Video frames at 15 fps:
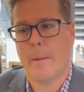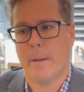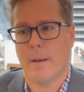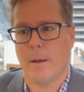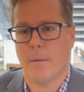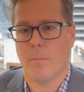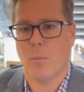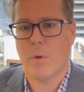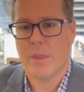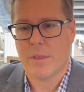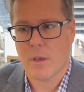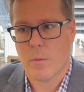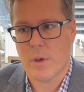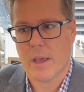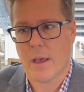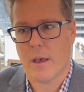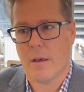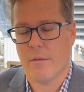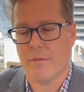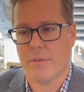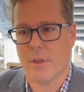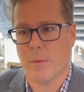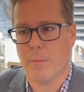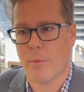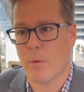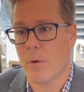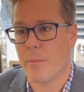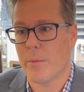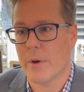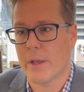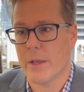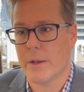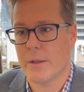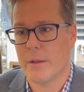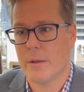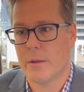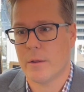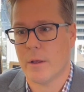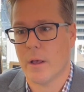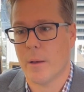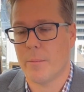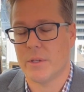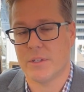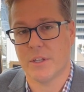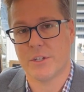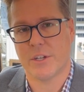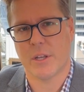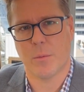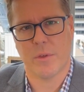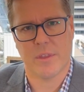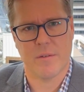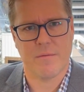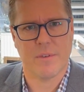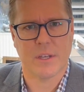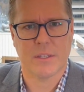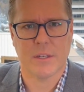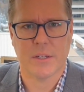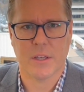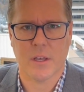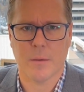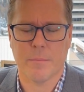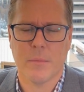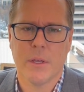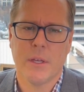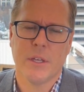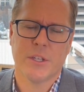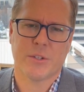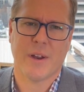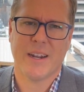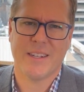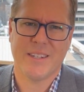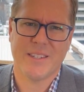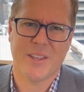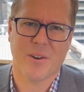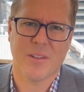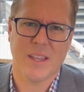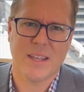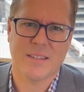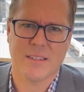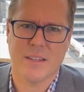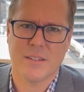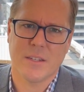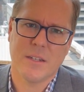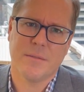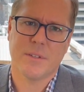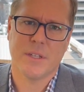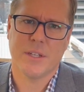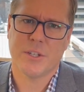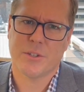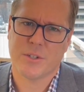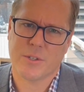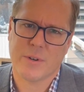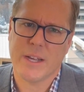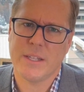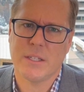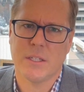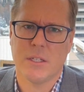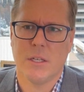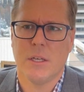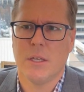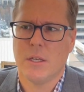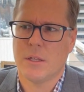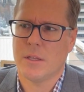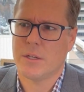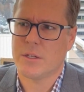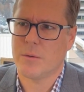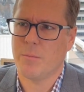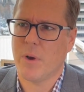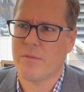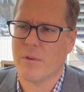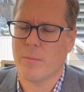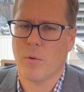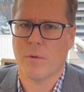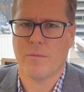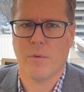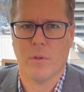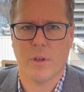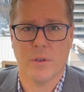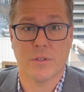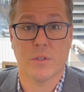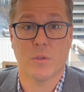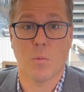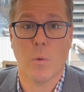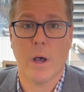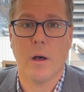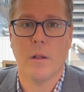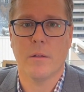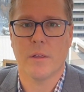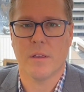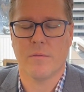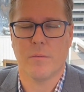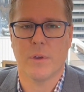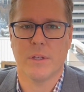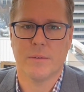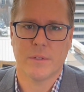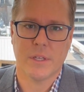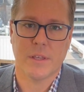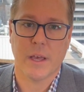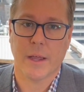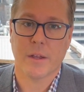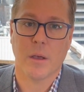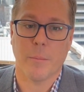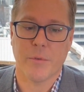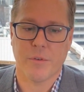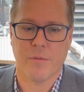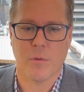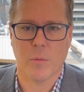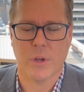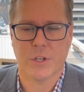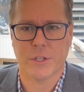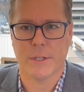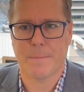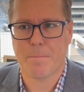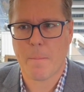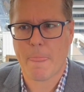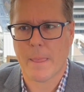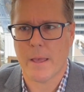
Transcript: Um, we think we have the appropriate uh, positioning within fixed income strategies that are less sensitive to interest rates that should buffer portfolios as well if we see that come to fruition.